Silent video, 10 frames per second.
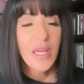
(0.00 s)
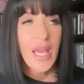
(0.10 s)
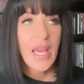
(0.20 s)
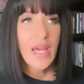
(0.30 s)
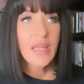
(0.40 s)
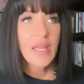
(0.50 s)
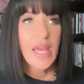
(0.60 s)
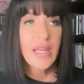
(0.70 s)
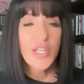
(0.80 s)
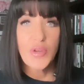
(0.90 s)
and
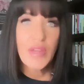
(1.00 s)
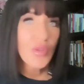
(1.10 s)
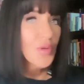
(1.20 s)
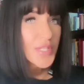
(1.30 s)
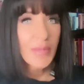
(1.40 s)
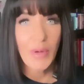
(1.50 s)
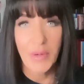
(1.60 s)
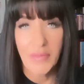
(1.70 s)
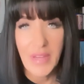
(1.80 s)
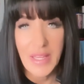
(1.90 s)
and I drank the whole time we
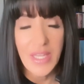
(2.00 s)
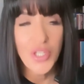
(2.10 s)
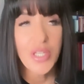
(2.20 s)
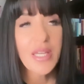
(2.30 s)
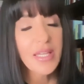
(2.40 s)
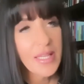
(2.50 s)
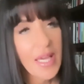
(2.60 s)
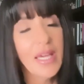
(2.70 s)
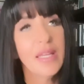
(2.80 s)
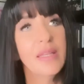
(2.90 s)
were on vacation.
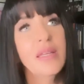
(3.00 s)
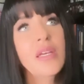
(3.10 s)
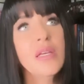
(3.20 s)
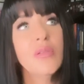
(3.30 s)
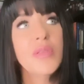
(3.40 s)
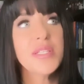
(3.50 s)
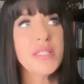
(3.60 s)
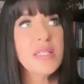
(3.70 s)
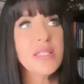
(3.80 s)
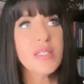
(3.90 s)
Again
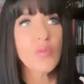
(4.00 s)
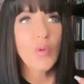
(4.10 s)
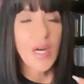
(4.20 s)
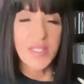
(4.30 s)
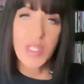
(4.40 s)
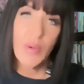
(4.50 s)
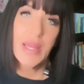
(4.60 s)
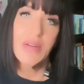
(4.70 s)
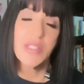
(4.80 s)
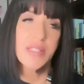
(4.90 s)
this is us
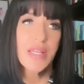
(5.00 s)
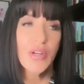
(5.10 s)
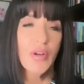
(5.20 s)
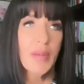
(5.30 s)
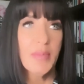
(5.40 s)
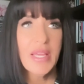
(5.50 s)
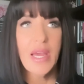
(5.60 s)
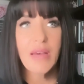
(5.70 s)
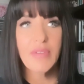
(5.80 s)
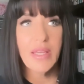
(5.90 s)
going out to dinner and me
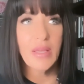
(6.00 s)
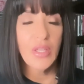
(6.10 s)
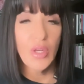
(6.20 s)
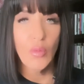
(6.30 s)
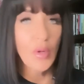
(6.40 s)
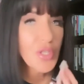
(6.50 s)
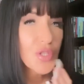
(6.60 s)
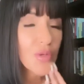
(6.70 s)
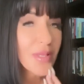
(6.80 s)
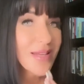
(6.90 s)
having, you know, one to
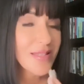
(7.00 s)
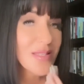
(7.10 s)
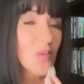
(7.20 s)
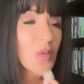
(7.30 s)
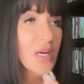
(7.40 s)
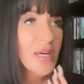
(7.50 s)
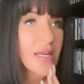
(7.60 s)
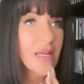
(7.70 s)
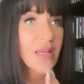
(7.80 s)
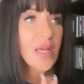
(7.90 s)
two glasses of
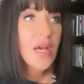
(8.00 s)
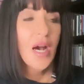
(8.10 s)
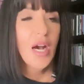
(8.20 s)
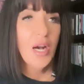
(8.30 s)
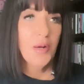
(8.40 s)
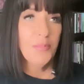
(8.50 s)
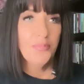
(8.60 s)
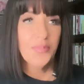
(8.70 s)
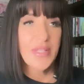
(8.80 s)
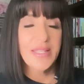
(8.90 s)
wine.
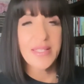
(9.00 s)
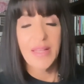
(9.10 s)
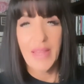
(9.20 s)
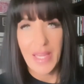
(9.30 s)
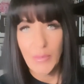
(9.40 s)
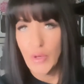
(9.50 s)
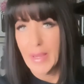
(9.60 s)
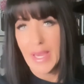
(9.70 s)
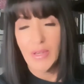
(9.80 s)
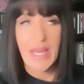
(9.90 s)
Um, it's not like I'm
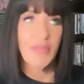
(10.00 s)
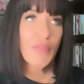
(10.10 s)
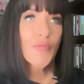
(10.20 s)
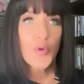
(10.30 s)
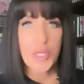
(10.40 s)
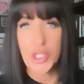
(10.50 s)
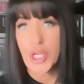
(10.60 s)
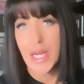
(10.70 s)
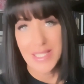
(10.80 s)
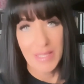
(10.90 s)
going out and having 40
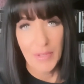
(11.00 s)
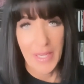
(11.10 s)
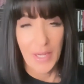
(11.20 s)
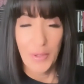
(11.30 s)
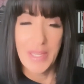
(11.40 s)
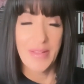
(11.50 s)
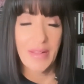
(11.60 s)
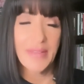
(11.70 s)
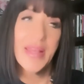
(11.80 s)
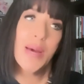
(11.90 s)
shots every night or anything
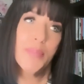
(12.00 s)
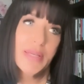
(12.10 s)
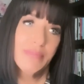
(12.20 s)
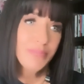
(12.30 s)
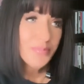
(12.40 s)
like that, but